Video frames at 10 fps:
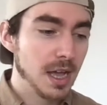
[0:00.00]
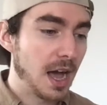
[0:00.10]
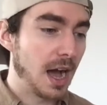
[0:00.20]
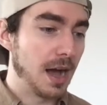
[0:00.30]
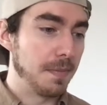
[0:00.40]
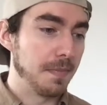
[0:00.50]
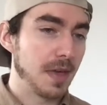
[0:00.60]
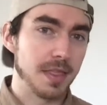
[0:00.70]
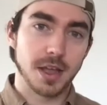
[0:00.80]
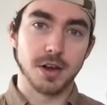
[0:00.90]

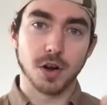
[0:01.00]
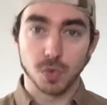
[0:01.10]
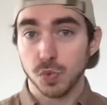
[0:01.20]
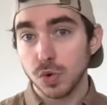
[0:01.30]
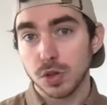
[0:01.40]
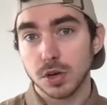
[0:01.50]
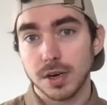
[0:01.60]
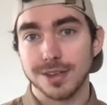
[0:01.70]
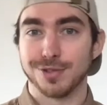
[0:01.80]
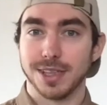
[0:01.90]
And then a ruler
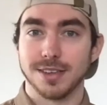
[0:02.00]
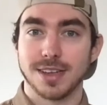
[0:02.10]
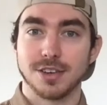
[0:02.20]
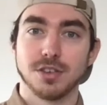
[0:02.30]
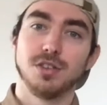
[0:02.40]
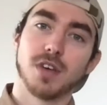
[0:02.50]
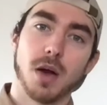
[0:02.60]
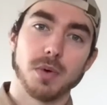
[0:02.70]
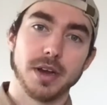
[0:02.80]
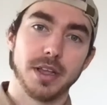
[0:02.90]
is really essential. You've got
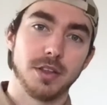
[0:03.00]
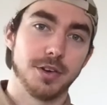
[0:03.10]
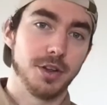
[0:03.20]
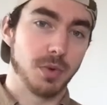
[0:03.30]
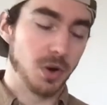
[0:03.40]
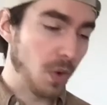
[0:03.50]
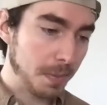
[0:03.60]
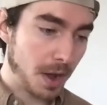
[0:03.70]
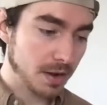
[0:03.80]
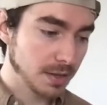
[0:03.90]
one in your U101
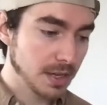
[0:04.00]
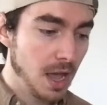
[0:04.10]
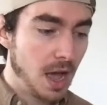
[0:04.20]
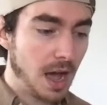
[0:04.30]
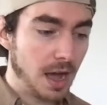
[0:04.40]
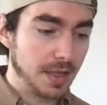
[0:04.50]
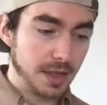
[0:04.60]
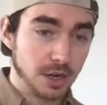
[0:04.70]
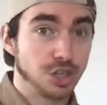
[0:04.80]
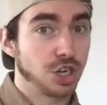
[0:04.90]
box. And
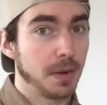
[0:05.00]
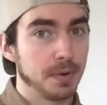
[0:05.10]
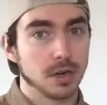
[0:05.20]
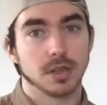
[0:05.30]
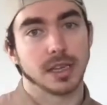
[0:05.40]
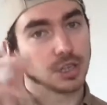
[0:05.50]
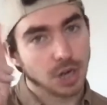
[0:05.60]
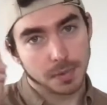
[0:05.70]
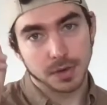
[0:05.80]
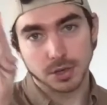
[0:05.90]
then a sharpener,
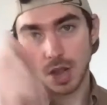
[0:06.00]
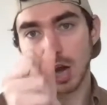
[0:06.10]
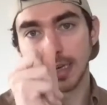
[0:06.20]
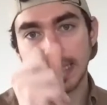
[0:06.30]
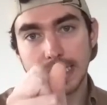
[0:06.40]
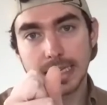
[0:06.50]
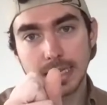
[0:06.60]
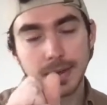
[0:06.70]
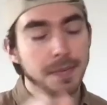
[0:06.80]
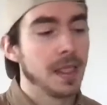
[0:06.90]
sharpeners are
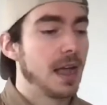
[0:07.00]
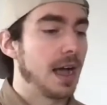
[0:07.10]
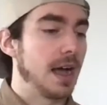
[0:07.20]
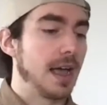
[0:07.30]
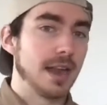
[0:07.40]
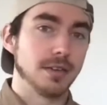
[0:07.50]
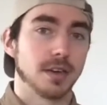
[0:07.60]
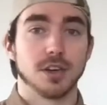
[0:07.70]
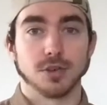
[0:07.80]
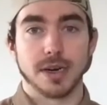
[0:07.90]
key, and
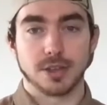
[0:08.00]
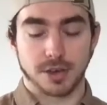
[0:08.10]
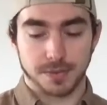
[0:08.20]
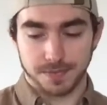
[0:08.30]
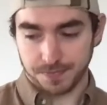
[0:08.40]
an eraser.